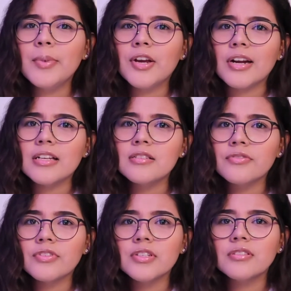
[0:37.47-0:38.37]
be crazy
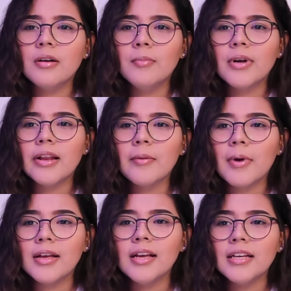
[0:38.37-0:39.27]
for somebody
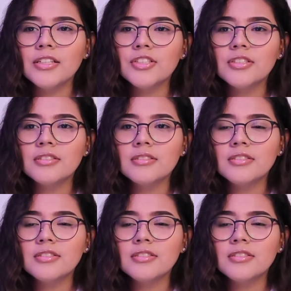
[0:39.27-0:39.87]
my age